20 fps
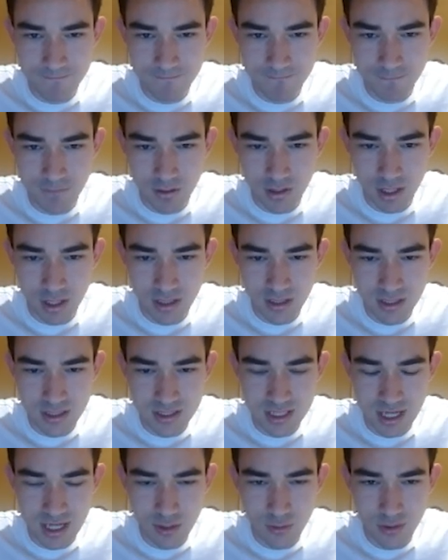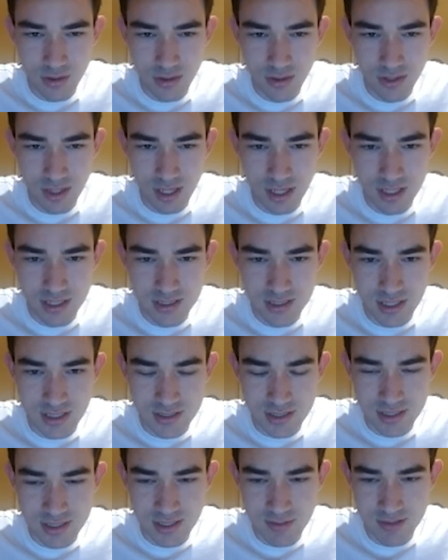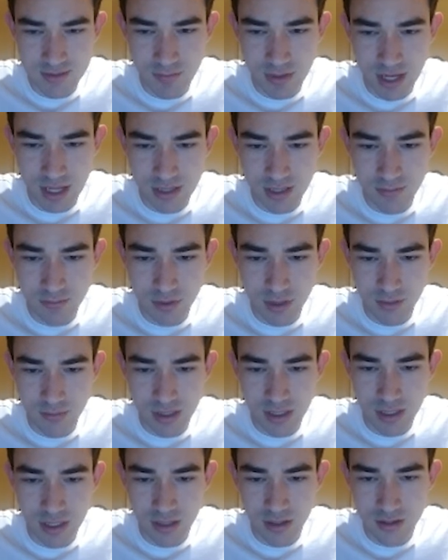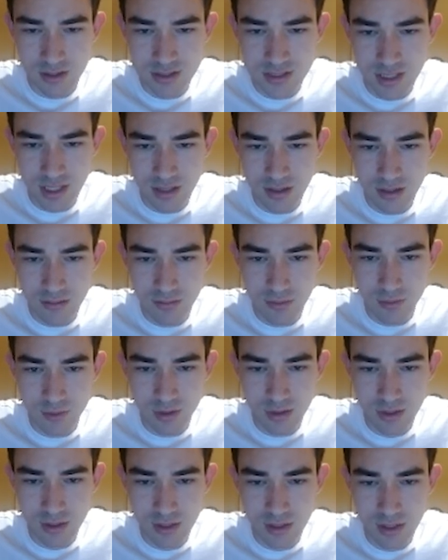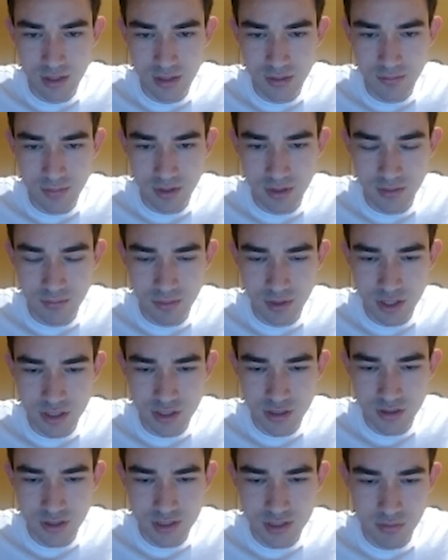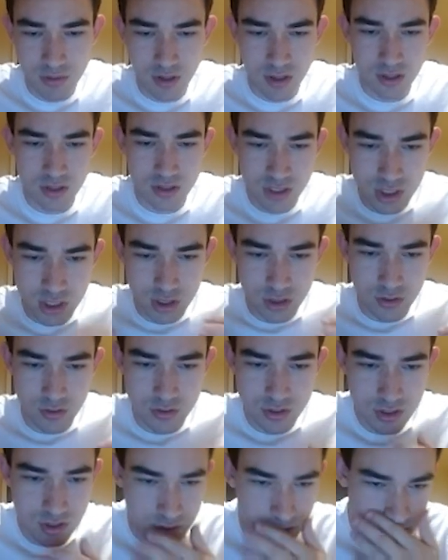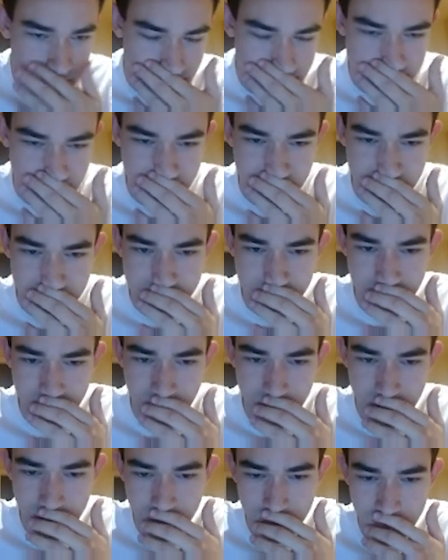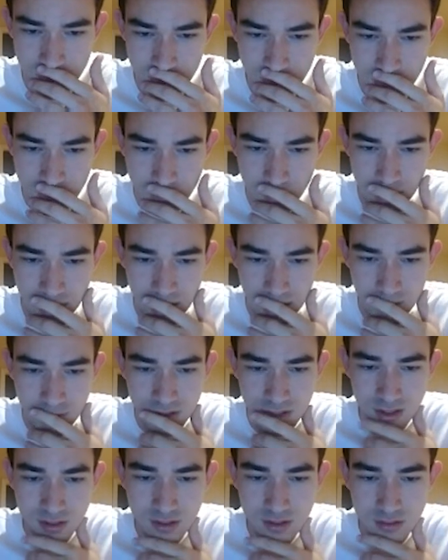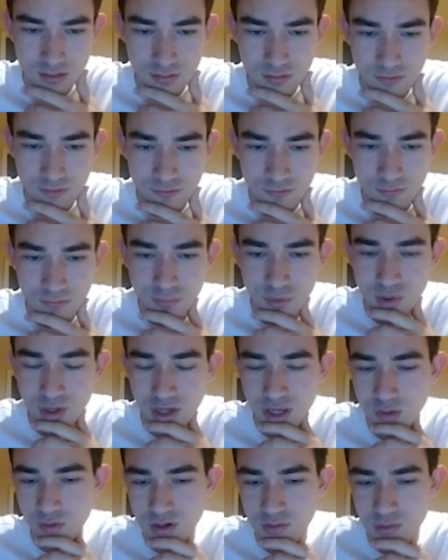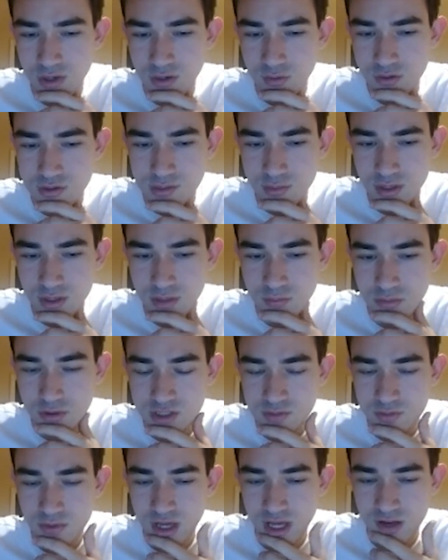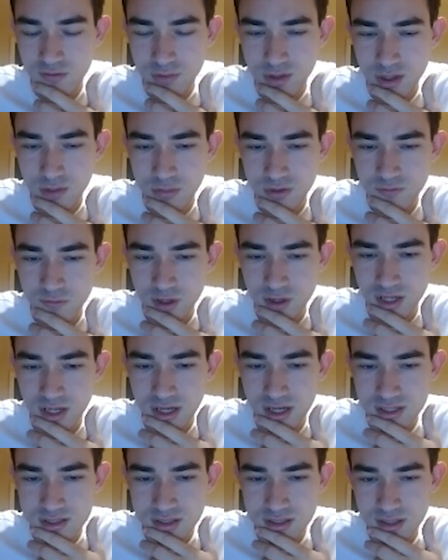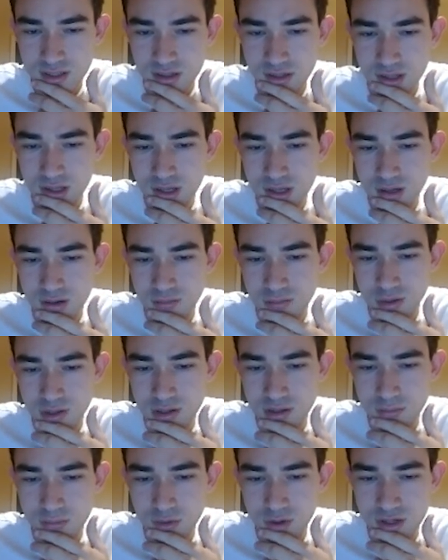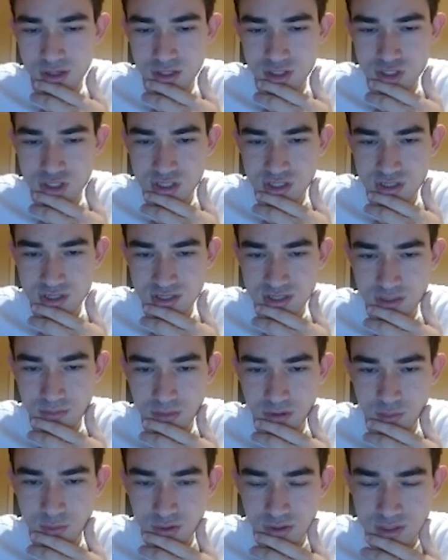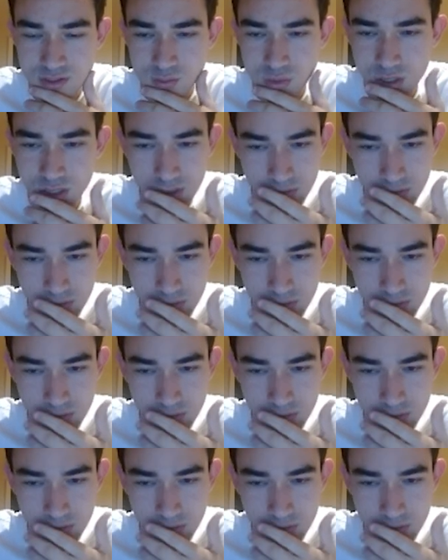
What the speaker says: I can attack with knight a6. It seems bad that I'm putting my knight on the side of the board, but the pressure on this pawn is huge. Okay, so he hits my queen. I'm going to break one of my rows. I'm going to push my f pawn before castling, but the point is just to simply win this pawn.